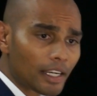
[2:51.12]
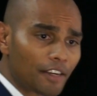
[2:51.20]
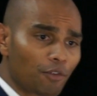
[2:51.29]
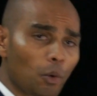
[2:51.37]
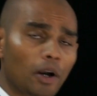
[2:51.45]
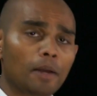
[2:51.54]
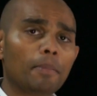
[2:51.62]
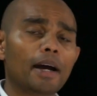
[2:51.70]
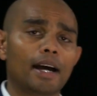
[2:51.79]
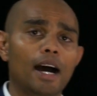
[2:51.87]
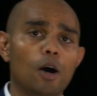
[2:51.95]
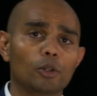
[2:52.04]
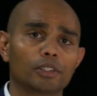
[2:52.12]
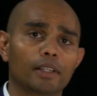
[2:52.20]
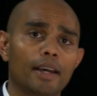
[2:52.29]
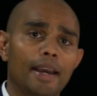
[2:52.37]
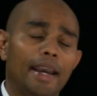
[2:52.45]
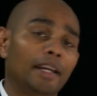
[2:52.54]
if you want to buy a house
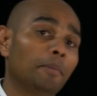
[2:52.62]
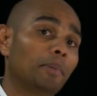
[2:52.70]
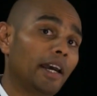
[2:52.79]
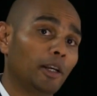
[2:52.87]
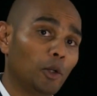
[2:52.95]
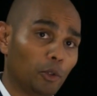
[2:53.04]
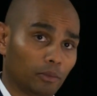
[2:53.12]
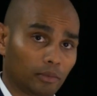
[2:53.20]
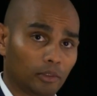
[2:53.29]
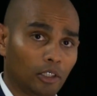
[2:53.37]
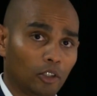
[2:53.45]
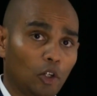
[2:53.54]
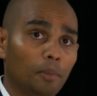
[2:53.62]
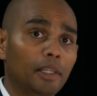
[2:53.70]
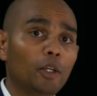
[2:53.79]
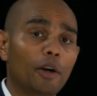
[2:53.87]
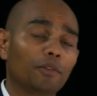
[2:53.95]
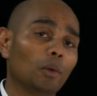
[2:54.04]
and apply a loan,
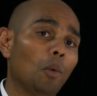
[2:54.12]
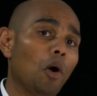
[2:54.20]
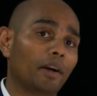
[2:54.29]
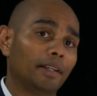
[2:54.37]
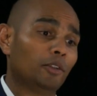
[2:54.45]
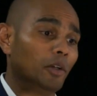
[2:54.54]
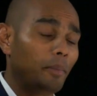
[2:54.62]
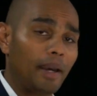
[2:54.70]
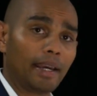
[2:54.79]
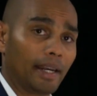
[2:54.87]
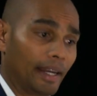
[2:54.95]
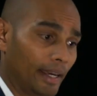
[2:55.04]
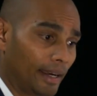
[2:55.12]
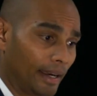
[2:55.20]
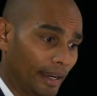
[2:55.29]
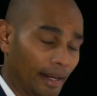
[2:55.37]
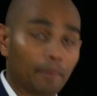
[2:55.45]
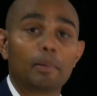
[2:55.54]
normally you have to walk into the bank
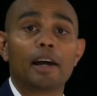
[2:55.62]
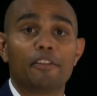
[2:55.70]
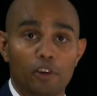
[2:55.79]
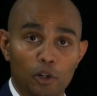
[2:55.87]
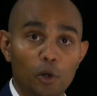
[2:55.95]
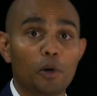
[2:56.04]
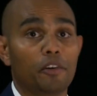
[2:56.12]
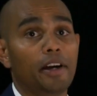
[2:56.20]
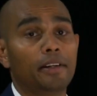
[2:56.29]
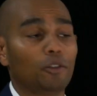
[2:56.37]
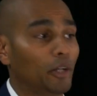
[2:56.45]
and apply for a loan, right?